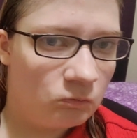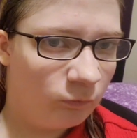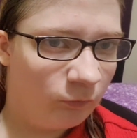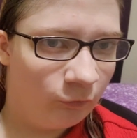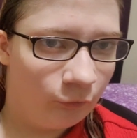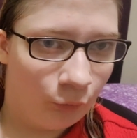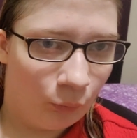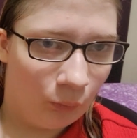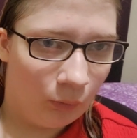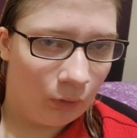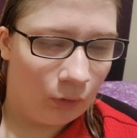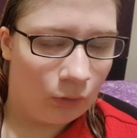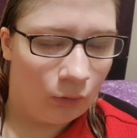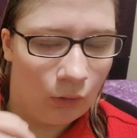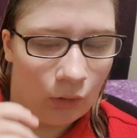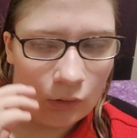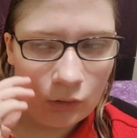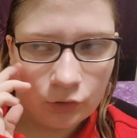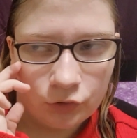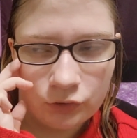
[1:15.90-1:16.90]
4
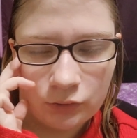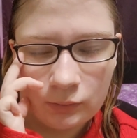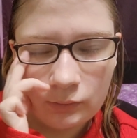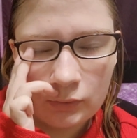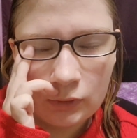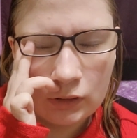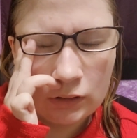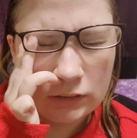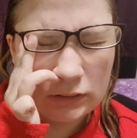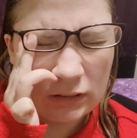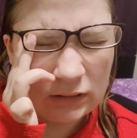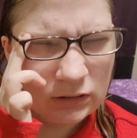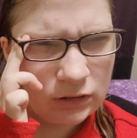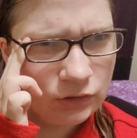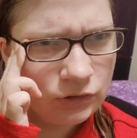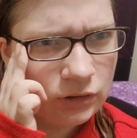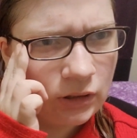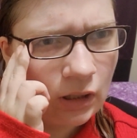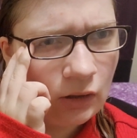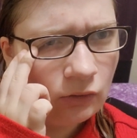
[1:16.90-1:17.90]
o'clock or something, because that's
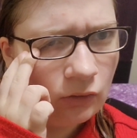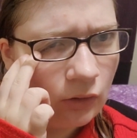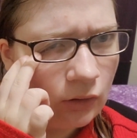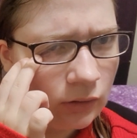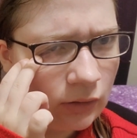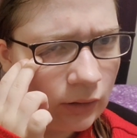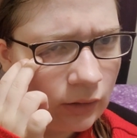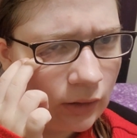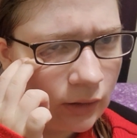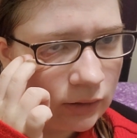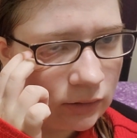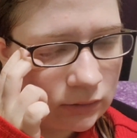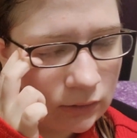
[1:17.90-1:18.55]
usually how long they last.